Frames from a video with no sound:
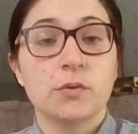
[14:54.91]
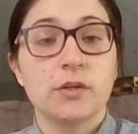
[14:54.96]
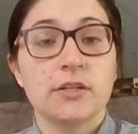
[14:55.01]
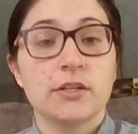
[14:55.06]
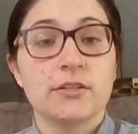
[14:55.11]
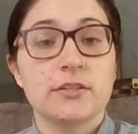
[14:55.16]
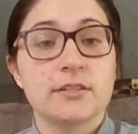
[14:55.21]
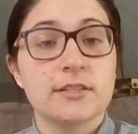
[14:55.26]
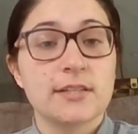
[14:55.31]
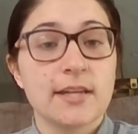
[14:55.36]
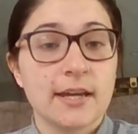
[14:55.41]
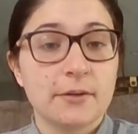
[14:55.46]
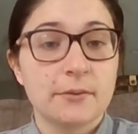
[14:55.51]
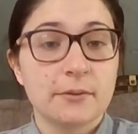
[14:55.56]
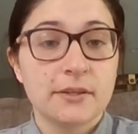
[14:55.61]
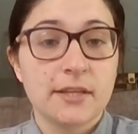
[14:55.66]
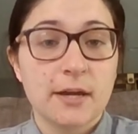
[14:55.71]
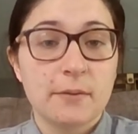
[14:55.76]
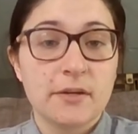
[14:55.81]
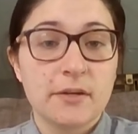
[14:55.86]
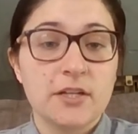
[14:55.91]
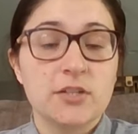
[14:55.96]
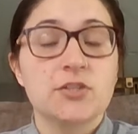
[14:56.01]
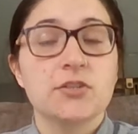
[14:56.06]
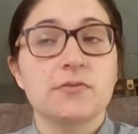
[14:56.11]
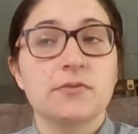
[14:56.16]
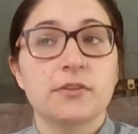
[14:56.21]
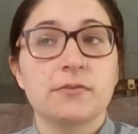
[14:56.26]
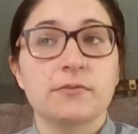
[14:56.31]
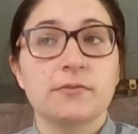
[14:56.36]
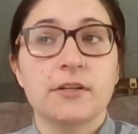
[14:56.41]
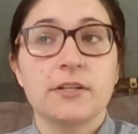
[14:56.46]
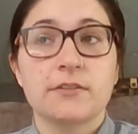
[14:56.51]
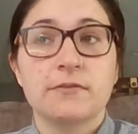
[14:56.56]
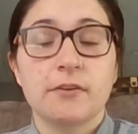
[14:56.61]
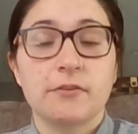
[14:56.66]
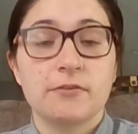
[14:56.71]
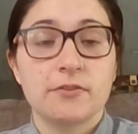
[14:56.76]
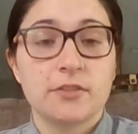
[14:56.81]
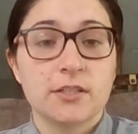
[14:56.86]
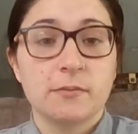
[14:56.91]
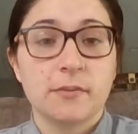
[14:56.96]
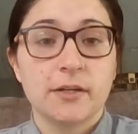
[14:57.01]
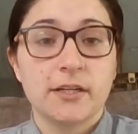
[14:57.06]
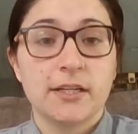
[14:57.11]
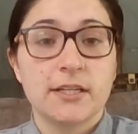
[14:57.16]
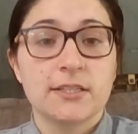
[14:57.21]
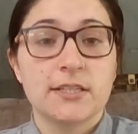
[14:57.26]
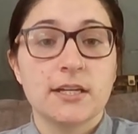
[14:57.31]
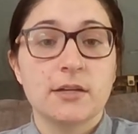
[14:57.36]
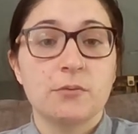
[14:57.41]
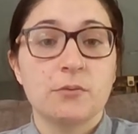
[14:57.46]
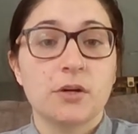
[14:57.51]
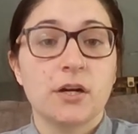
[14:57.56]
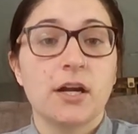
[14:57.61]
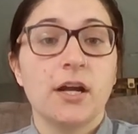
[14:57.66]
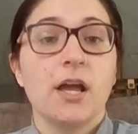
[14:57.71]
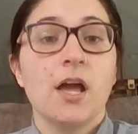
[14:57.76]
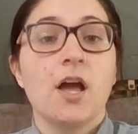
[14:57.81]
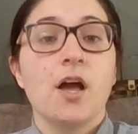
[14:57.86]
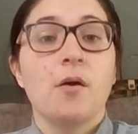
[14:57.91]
We are staying with that patient for the first 15 minutes, and we're